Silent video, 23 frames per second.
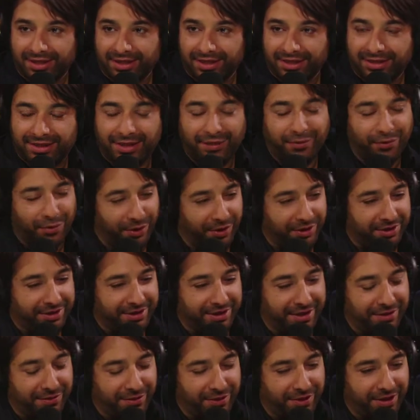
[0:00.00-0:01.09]
Steve Earle,
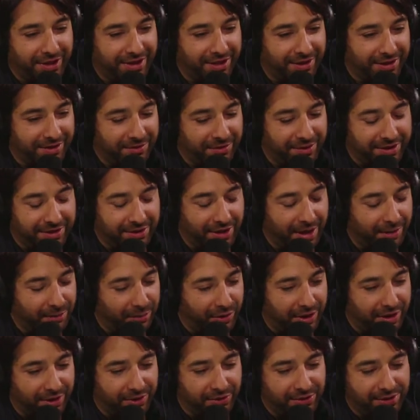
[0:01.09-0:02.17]
Steve Earle, mm. with Tom
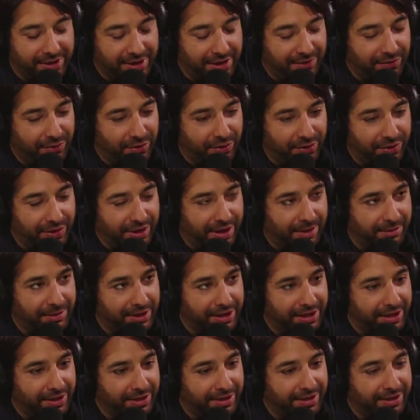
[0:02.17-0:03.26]
Morello or Steve Earle, who come in
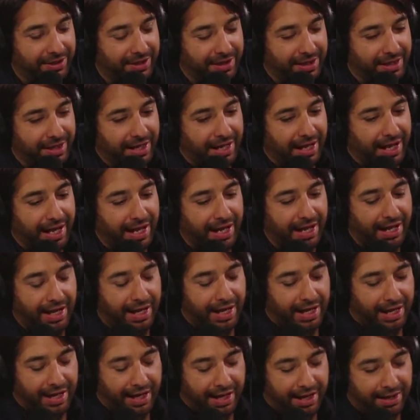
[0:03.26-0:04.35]
here and, and
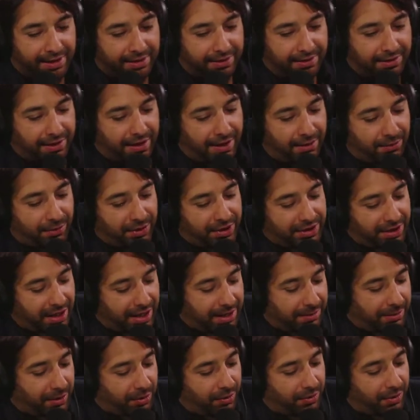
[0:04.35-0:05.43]
and and we talk
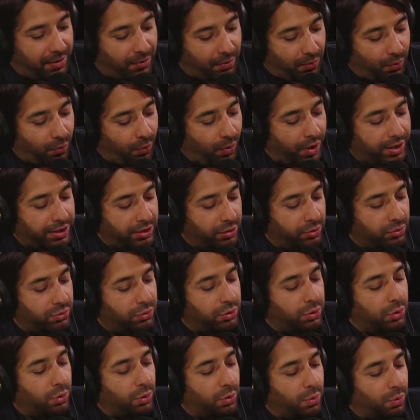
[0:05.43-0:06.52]
about what you
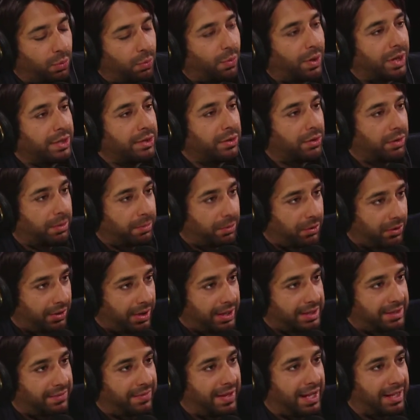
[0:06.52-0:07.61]
do when you're a
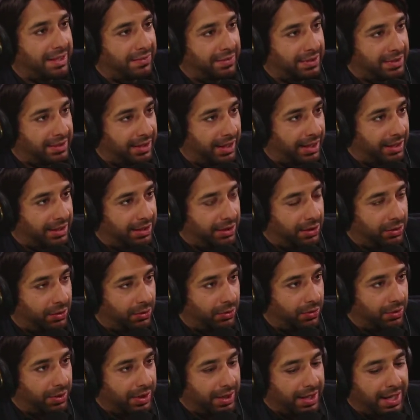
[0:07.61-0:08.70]
progressive activist like you,
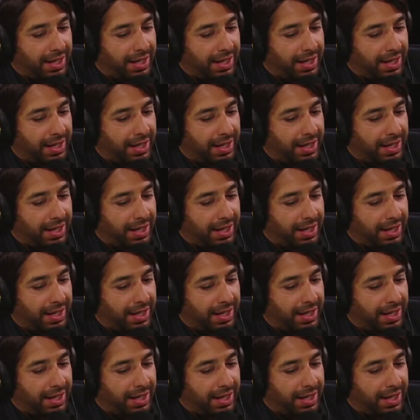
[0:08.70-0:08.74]
mm-hmm.